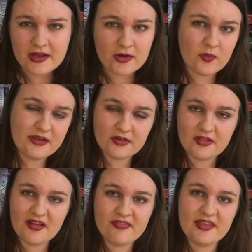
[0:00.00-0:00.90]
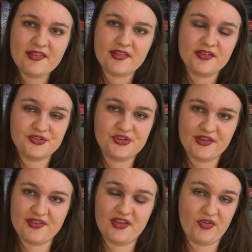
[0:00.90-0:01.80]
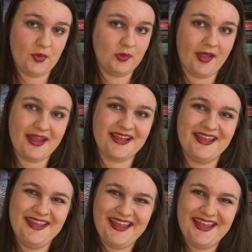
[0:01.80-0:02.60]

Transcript: that you're going to love these. This is just if you like